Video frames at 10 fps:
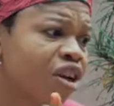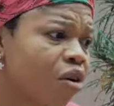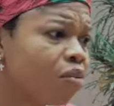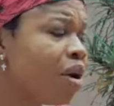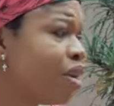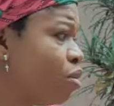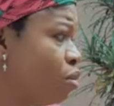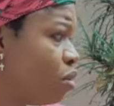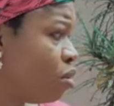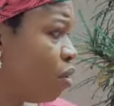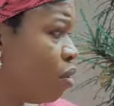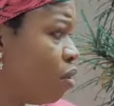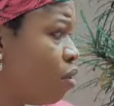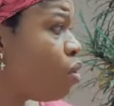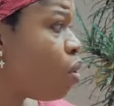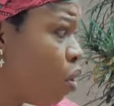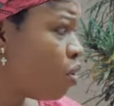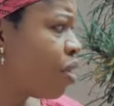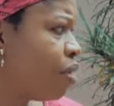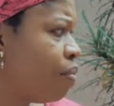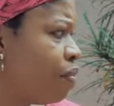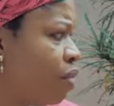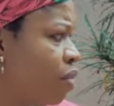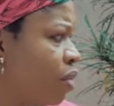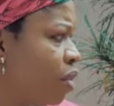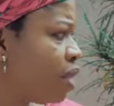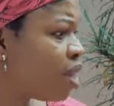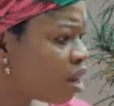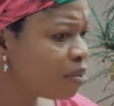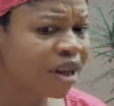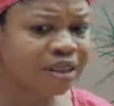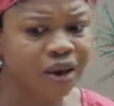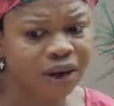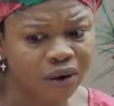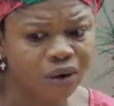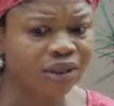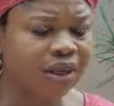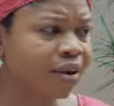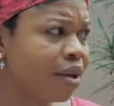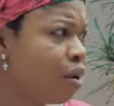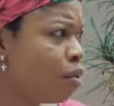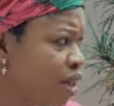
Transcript: check on Ma's user. Call him. Tell him that our in-laws are here